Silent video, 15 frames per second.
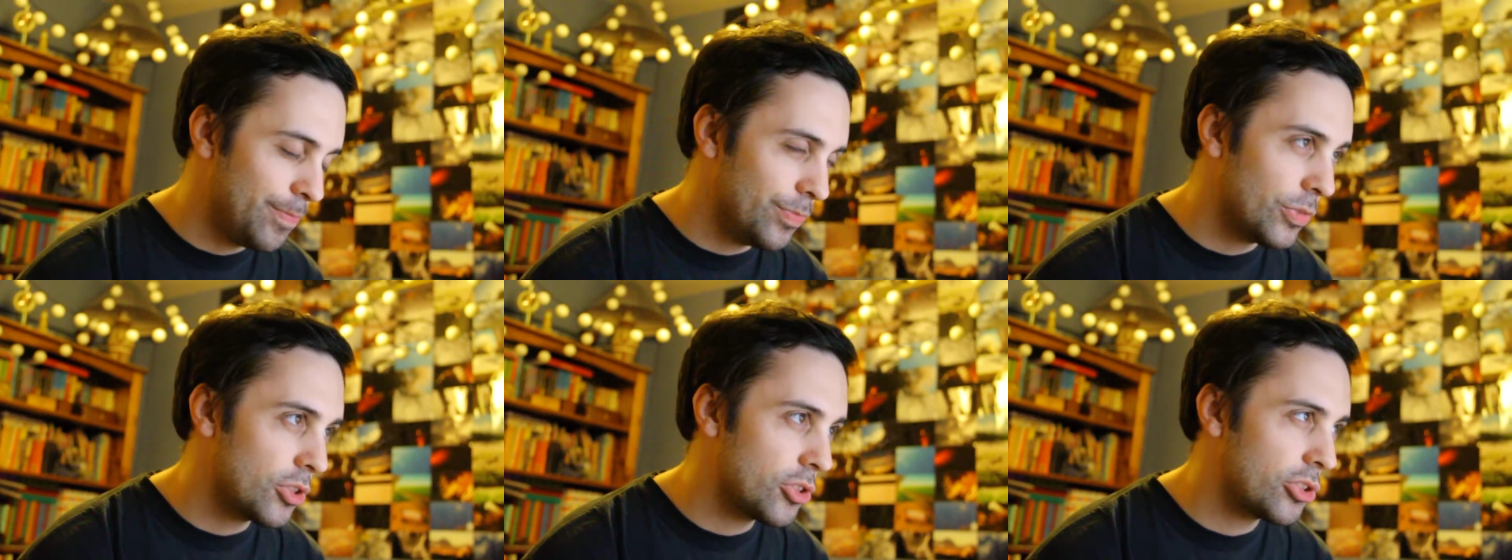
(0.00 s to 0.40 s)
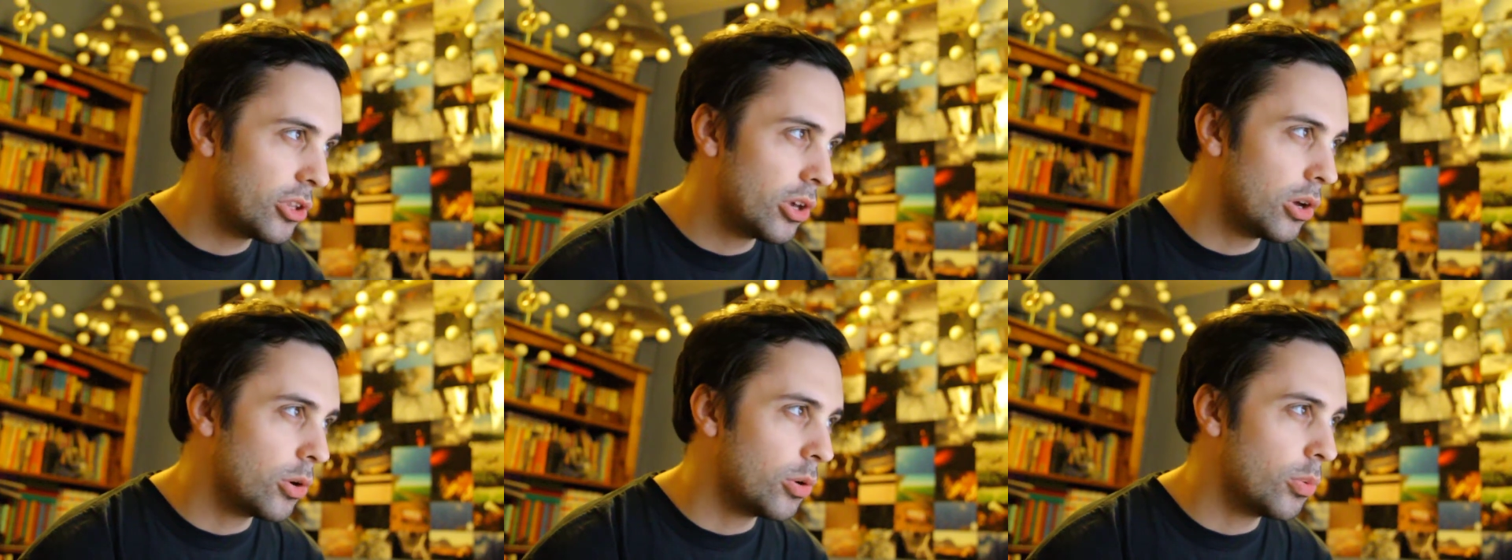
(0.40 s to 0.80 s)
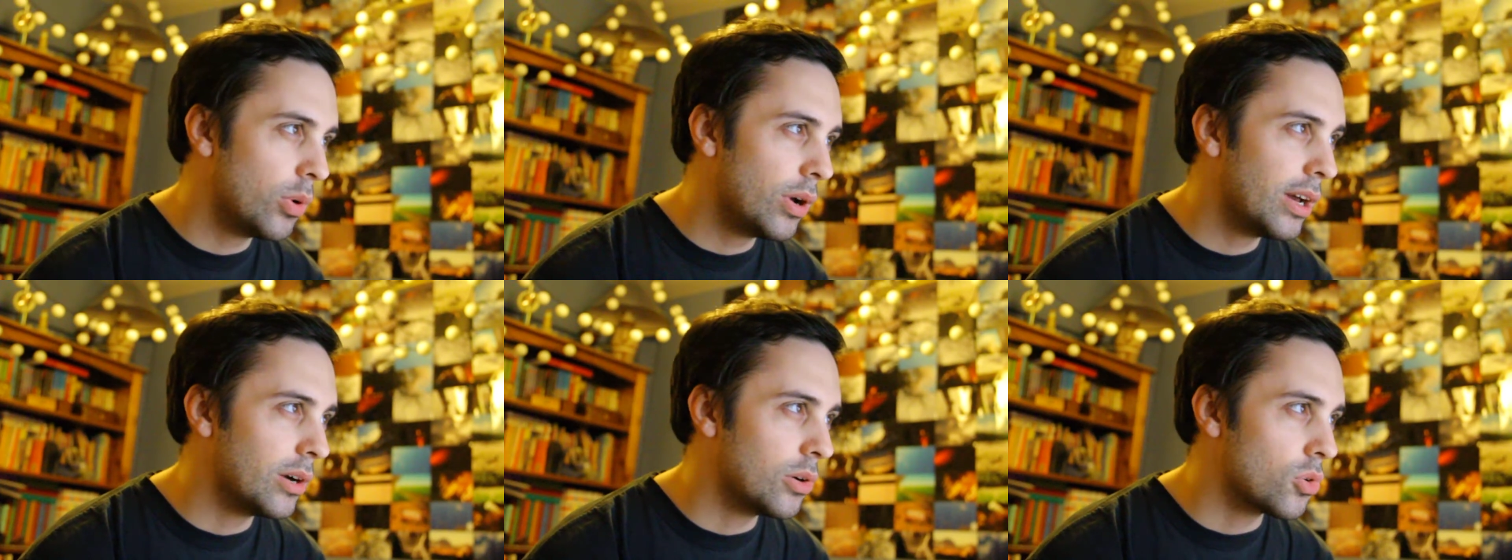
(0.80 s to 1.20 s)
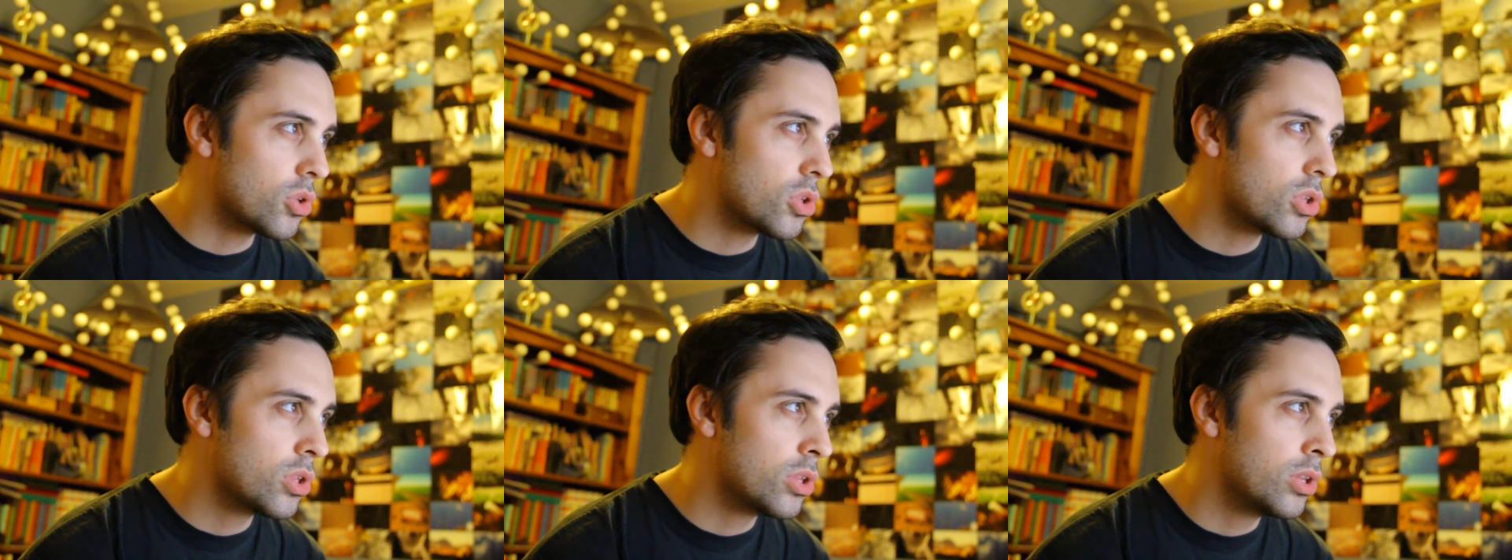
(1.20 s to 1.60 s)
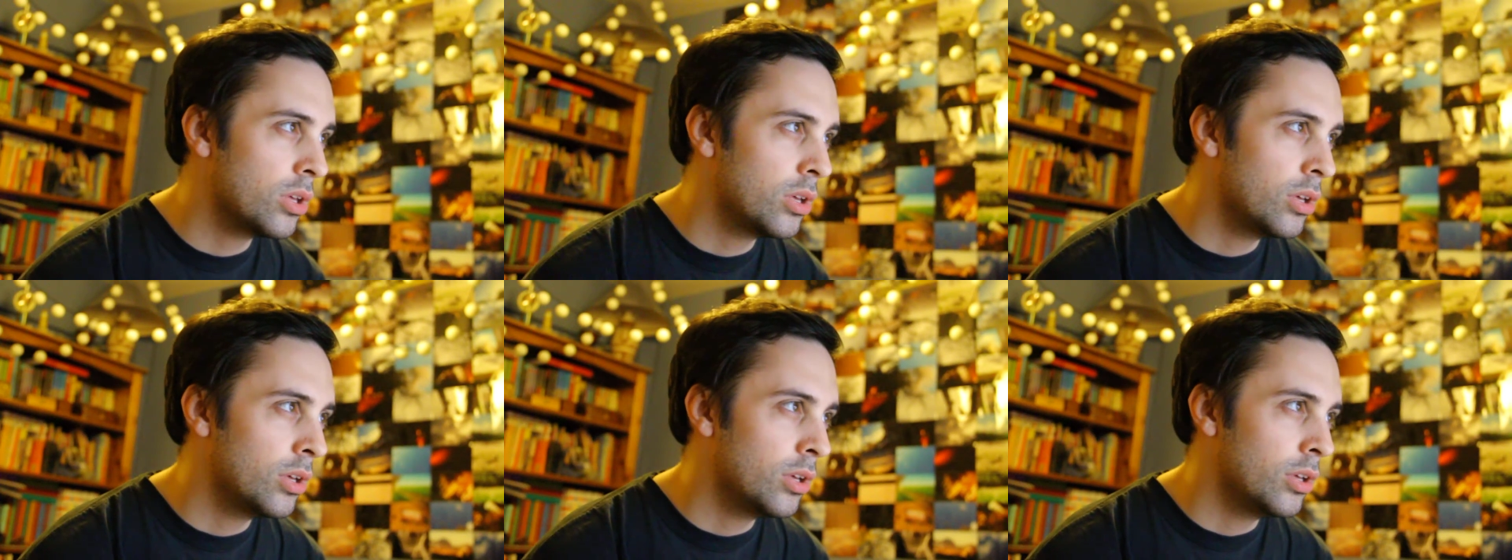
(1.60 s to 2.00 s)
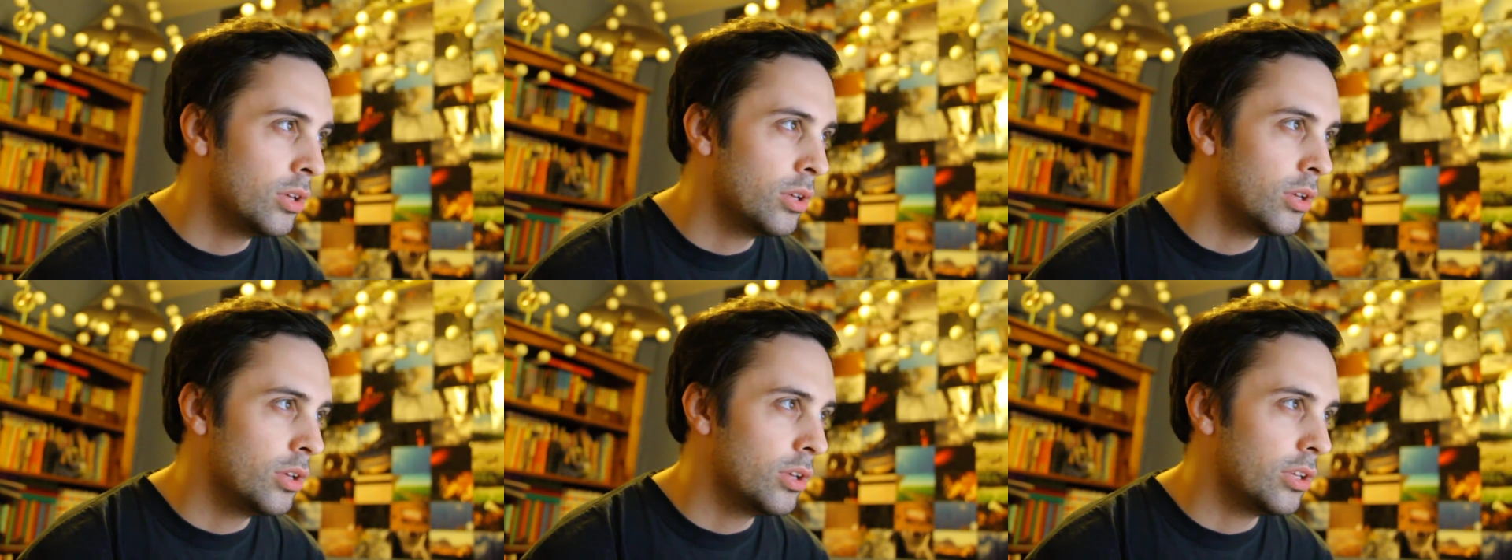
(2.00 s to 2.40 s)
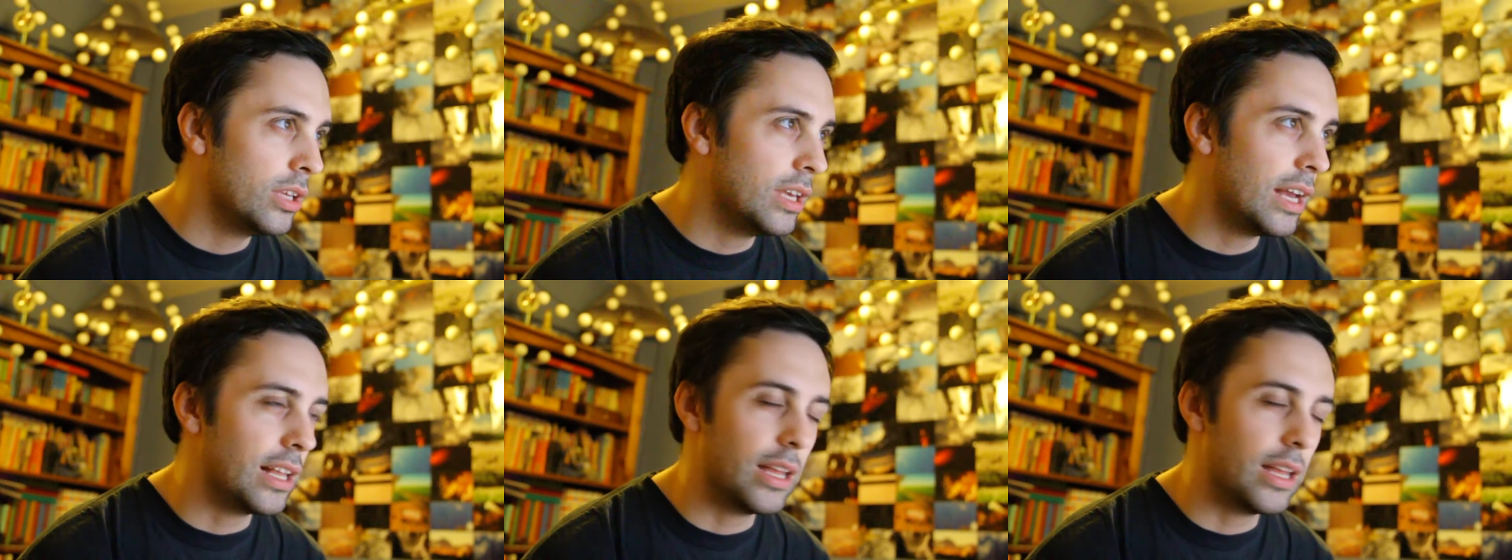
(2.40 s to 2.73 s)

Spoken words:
So what else? Yeah,